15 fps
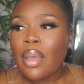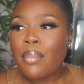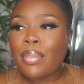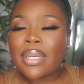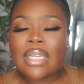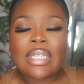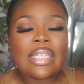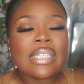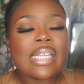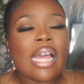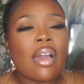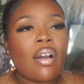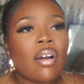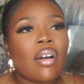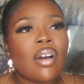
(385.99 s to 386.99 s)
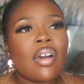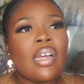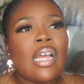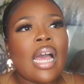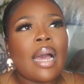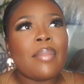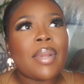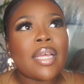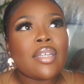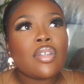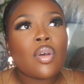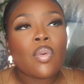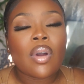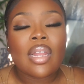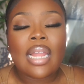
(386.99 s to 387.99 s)
But then he's like, oh, I'm like, you
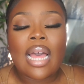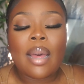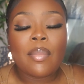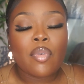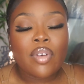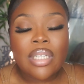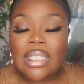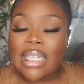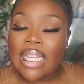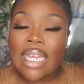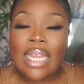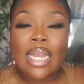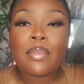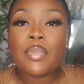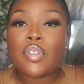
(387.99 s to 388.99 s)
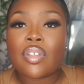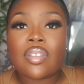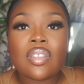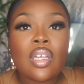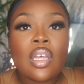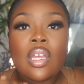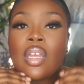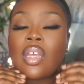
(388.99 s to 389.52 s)
know what, like, I'm already here, let me just,